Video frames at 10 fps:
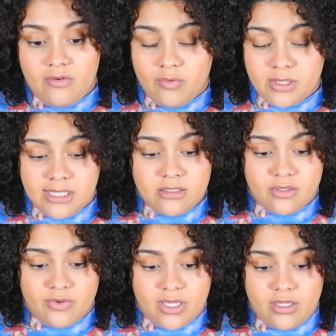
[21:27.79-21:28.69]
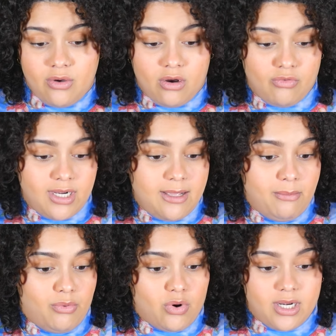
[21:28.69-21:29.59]
From the sounds of it, you are already
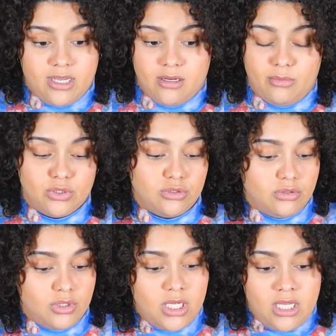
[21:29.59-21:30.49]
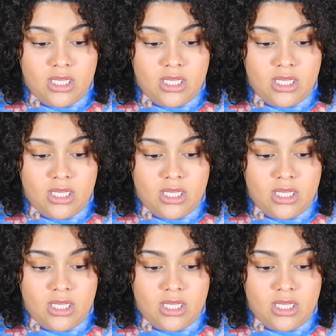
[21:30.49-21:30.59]
boarding an emotional